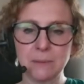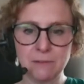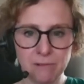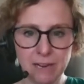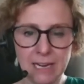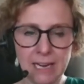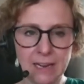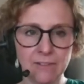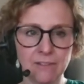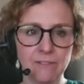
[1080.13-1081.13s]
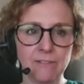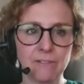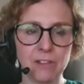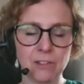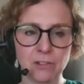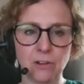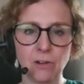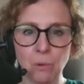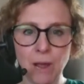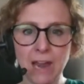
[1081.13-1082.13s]
really sort of
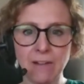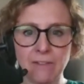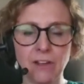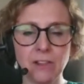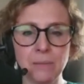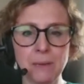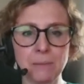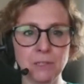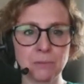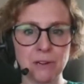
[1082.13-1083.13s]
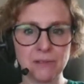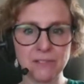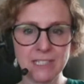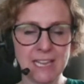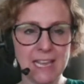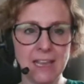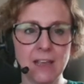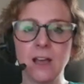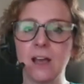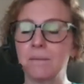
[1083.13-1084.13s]
aware of other people's privacy,
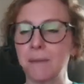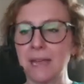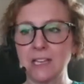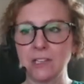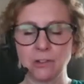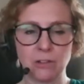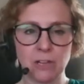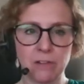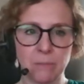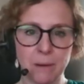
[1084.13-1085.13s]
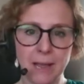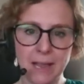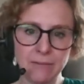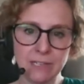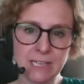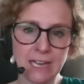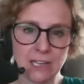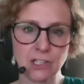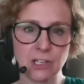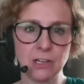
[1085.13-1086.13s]
making sure that you're applying
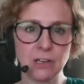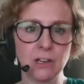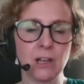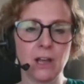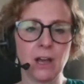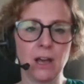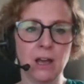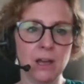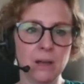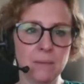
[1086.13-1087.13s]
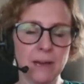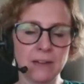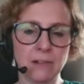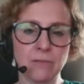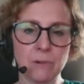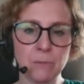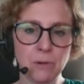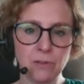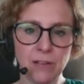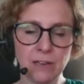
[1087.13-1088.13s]
redaction and
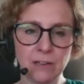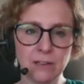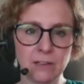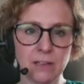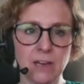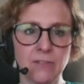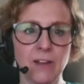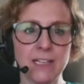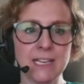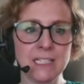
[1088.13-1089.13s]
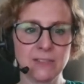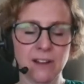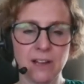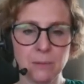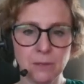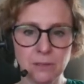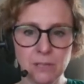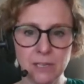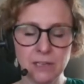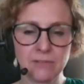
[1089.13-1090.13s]
removing kind of identifiable
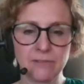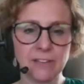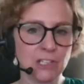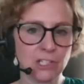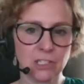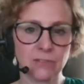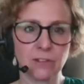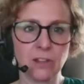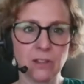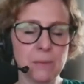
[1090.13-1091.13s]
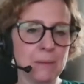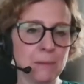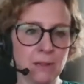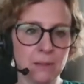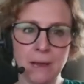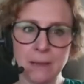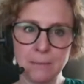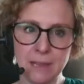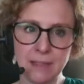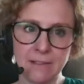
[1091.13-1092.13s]
features of other people that might
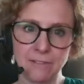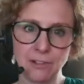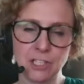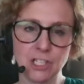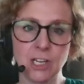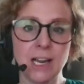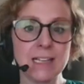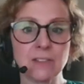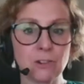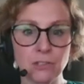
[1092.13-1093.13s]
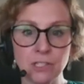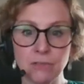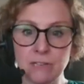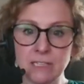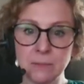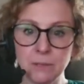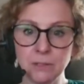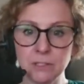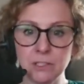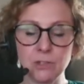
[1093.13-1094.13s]
be in that footage, unless of course it's
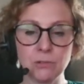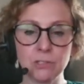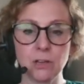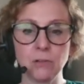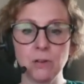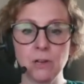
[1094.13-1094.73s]
reasonable to do so,